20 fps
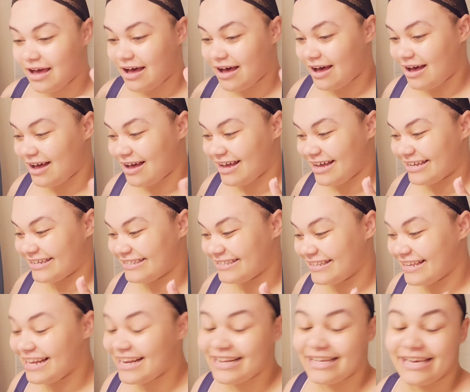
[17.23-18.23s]
In
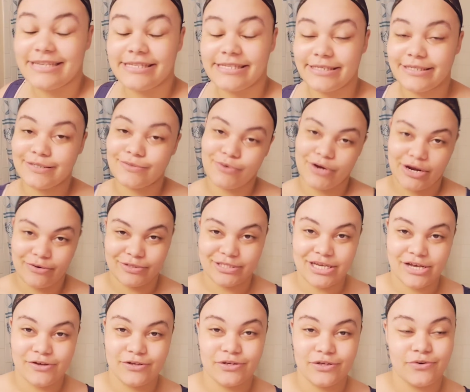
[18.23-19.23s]
any case, this is where I would
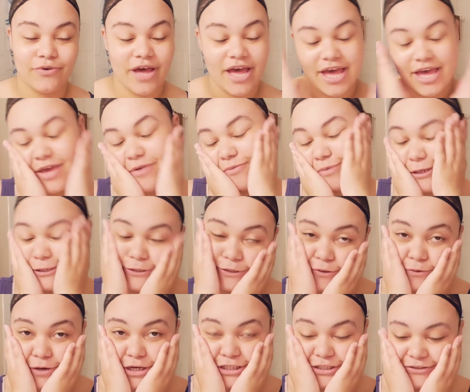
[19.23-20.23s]
tell you, hey, make sure
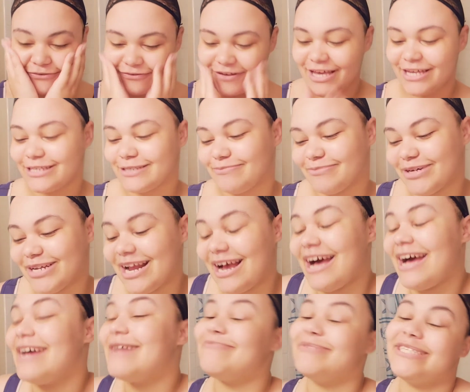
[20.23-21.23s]
to wash your face, but
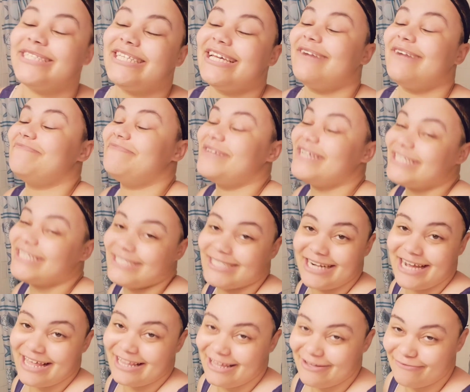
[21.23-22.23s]
I am a dumb bitch
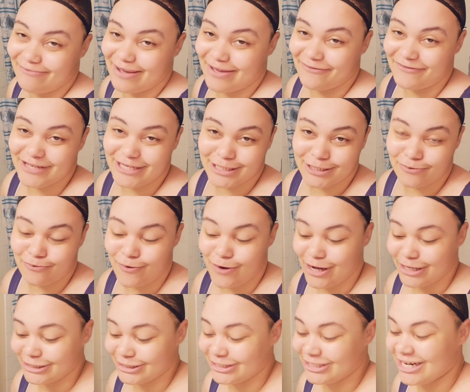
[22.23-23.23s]
and I left my face
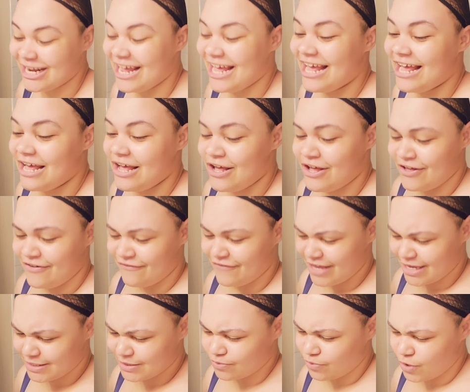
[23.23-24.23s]
wash,
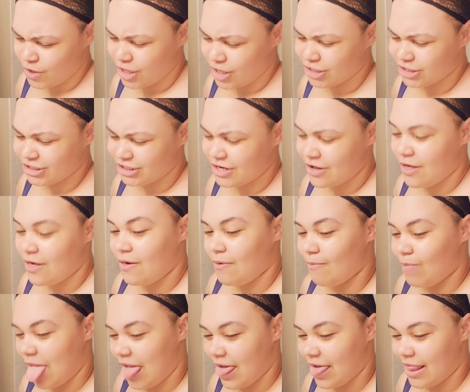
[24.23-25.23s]
blah,
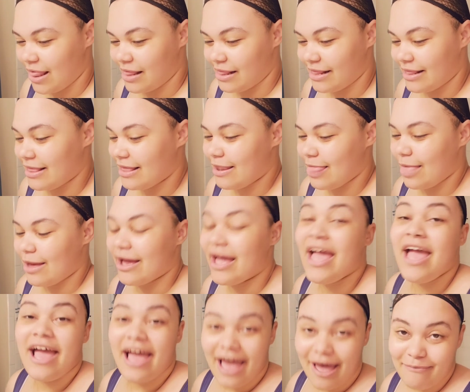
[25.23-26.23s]
blah, blah, blah, blah,
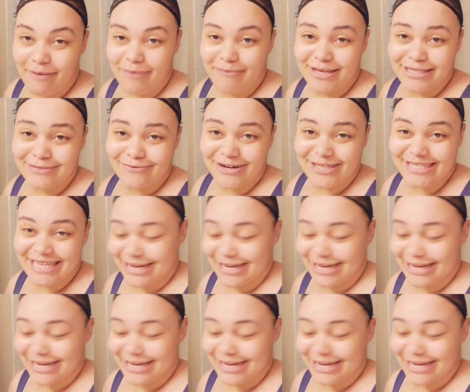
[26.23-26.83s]
at my best friend's